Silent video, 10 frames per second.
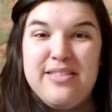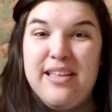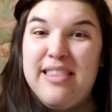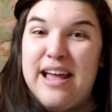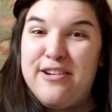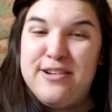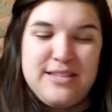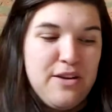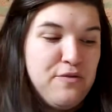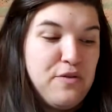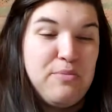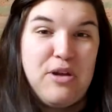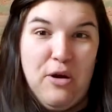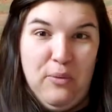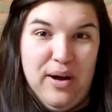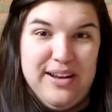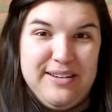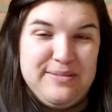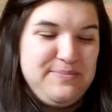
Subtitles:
The Letters from No One.